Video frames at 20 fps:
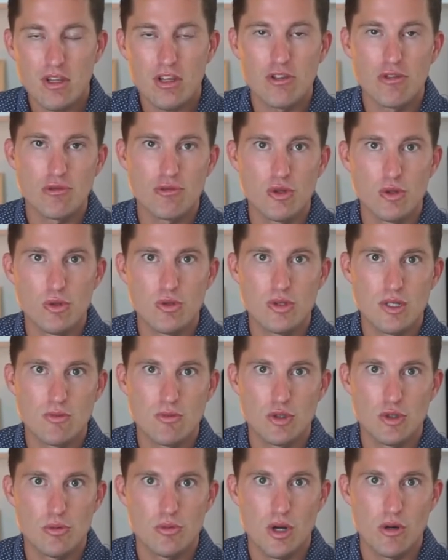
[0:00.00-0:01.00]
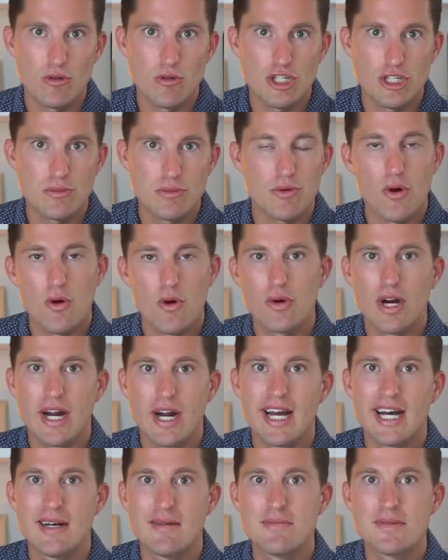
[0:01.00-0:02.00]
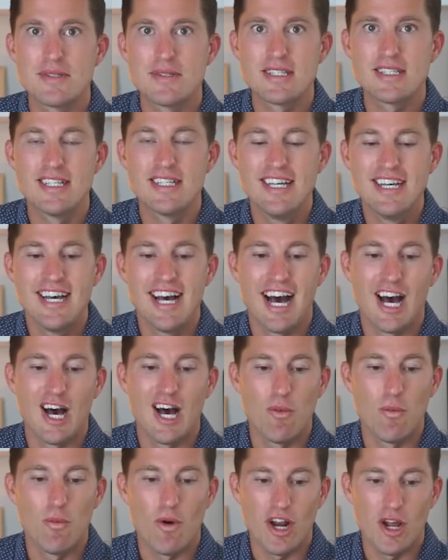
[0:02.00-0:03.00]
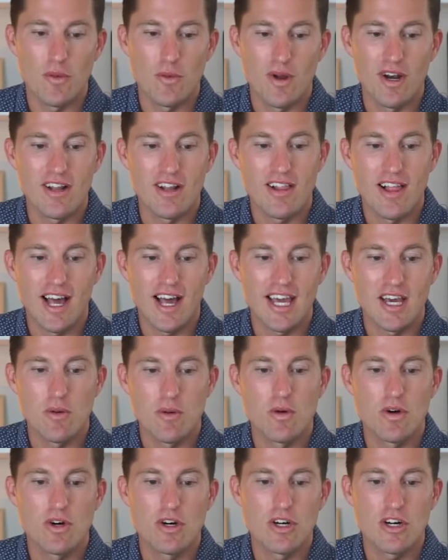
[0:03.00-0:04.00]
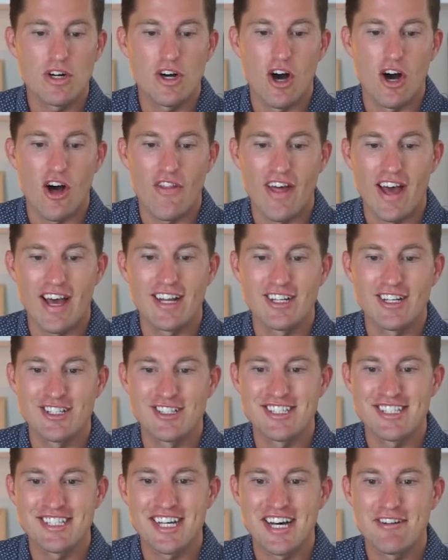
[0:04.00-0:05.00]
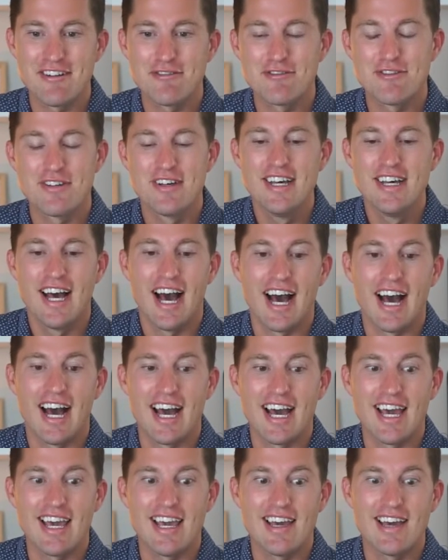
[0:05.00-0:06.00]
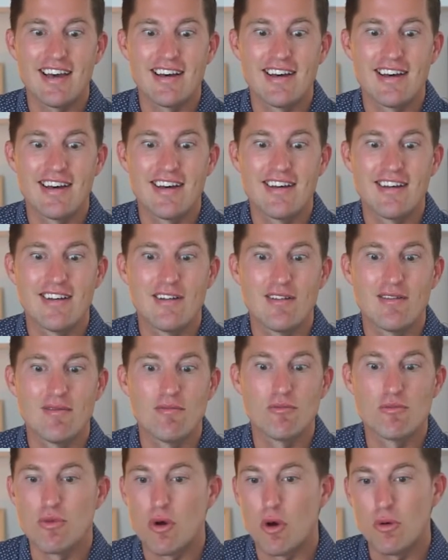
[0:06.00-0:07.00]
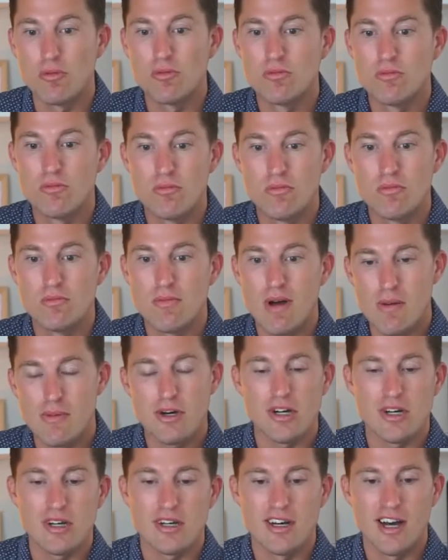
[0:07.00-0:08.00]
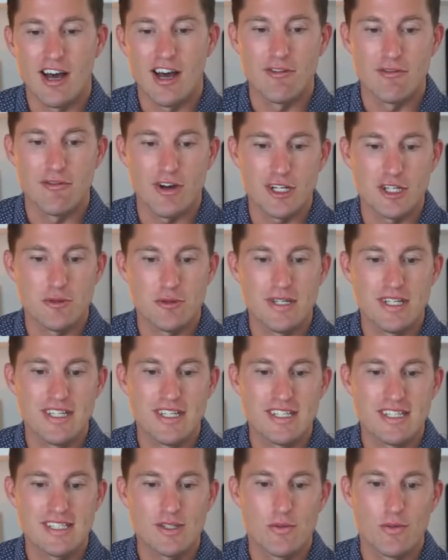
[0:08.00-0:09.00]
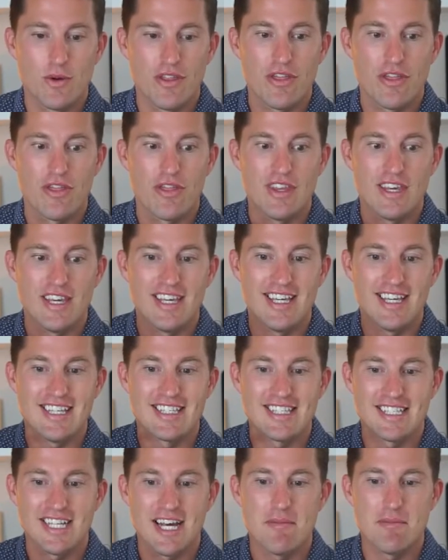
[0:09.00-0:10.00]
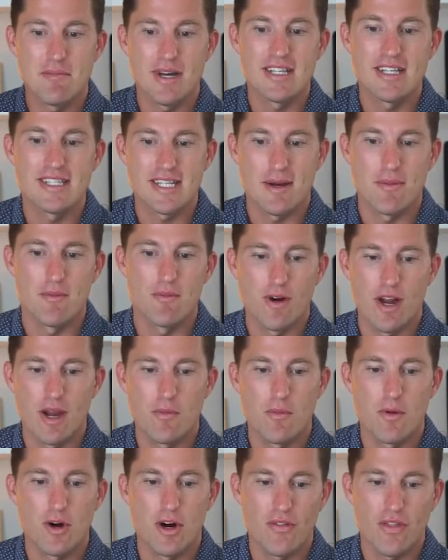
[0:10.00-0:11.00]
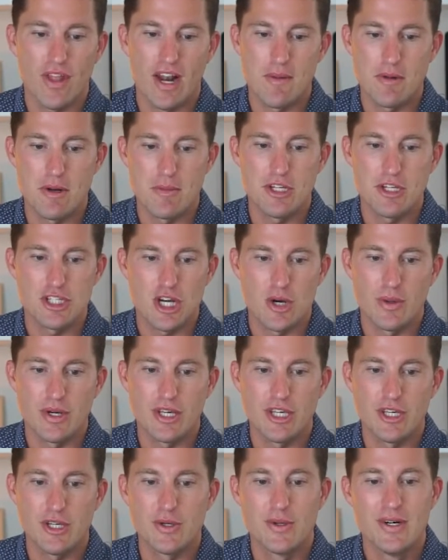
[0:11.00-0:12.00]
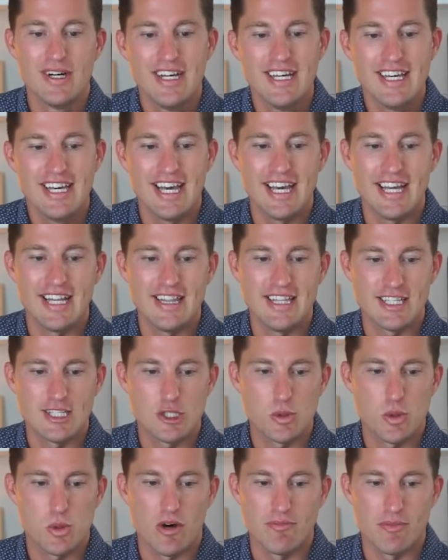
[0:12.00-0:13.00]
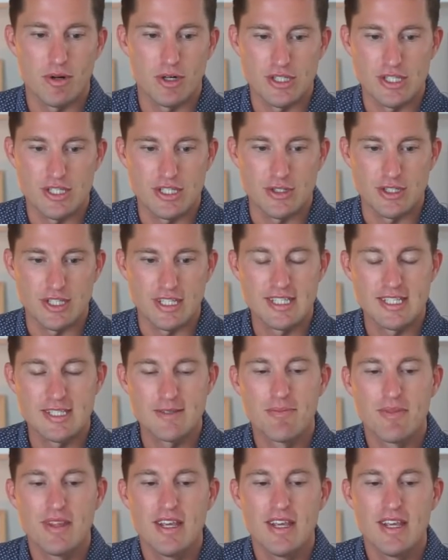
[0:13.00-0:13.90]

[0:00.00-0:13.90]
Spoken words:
through some group coaching programs, one-on-one client work, all that good stuff, I wrote my book, Unfuck Your Biz, with the step-by-step framework that I'm going to be showing you in this 12-part series.